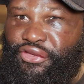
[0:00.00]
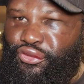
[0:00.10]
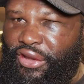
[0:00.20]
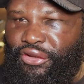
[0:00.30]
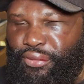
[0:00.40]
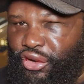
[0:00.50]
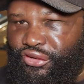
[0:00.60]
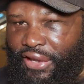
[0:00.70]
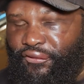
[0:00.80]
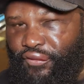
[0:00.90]
strange
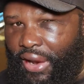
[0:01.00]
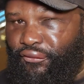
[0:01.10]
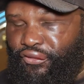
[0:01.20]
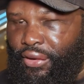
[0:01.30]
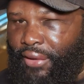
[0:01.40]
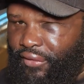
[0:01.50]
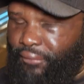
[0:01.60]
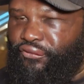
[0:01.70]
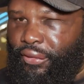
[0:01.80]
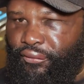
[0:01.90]
because I
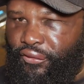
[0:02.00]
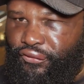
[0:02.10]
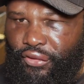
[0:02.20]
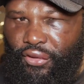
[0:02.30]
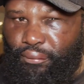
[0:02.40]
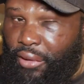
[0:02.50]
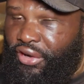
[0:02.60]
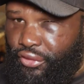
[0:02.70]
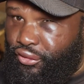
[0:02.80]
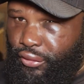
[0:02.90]
come from
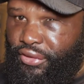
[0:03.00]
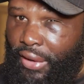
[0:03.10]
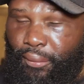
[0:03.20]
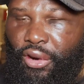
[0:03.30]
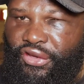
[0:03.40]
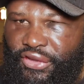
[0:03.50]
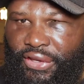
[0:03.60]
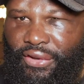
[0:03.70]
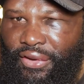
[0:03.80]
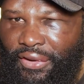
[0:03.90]
regular
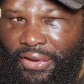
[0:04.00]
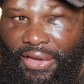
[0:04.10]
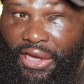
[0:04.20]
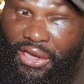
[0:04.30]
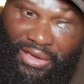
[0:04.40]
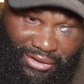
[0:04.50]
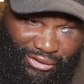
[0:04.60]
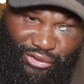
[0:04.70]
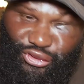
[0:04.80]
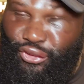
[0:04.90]
boxing.
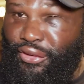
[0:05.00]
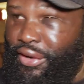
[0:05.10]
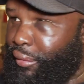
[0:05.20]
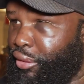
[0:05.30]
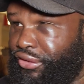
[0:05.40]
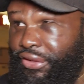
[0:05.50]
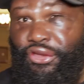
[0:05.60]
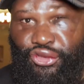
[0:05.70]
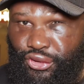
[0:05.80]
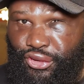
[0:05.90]
The regular boxing
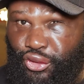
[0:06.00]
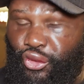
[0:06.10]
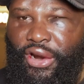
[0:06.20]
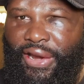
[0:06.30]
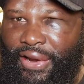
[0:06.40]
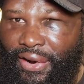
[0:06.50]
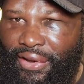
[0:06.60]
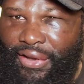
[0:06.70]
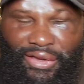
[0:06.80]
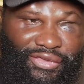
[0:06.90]
is square,
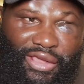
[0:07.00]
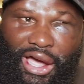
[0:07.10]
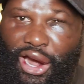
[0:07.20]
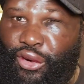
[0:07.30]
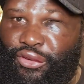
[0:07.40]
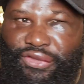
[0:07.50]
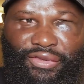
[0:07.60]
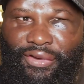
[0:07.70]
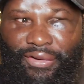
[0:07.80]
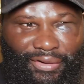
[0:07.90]
now is
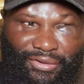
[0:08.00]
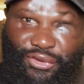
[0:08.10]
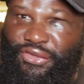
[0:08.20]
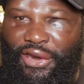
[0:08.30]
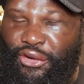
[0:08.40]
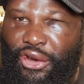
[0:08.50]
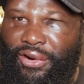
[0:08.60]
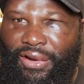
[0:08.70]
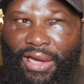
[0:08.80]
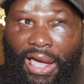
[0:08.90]
a
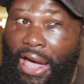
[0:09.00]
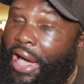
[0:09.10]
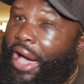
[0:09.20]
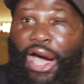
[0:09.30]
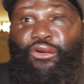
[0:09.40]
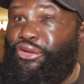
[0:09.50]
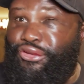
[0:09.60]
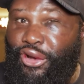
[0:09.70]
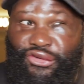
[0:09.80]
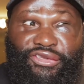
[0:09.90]
circle. I
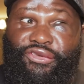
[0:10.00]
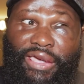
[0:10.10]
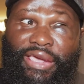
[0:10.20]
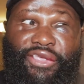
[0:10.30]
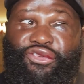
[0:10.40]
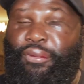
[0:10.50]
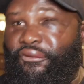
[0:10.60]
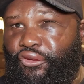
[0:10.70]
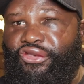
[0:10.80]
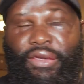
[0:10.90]
was lost, and my
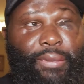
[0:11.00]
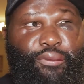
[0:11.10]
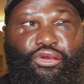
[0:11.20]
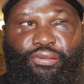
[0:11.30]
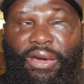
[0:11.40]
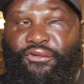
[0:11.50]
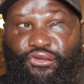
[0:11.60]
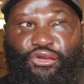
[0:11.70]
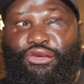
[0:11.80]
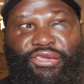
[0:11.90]
first time I put my
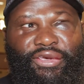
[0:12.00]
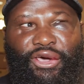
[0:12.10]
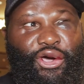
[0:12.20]
foot